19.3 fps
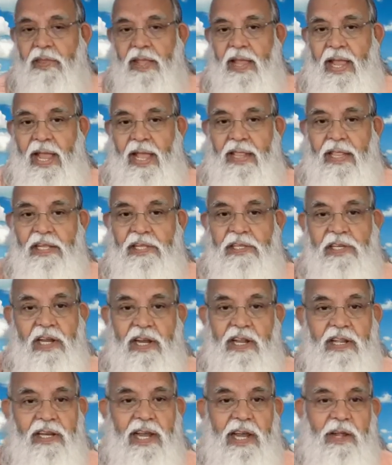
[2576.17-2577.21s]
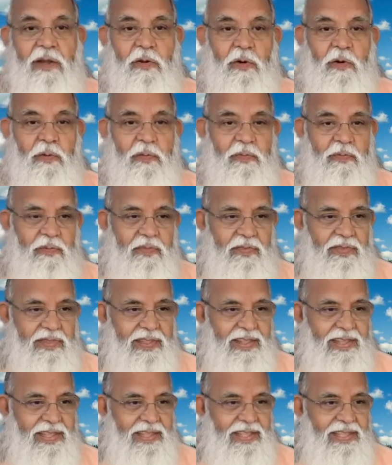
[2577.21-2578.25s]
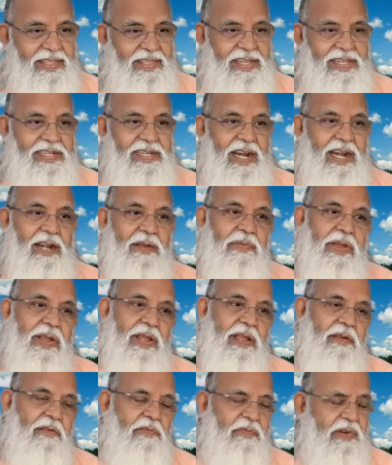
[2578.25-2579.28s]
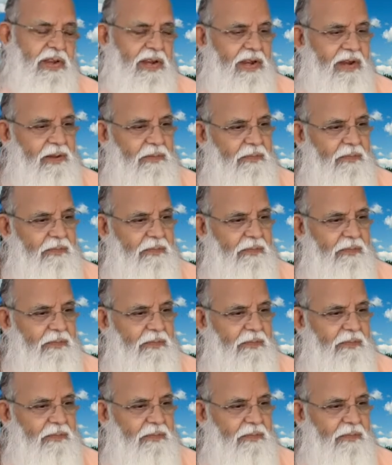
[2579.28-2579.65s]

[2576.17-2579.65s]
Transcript: And the children at home they start making fun.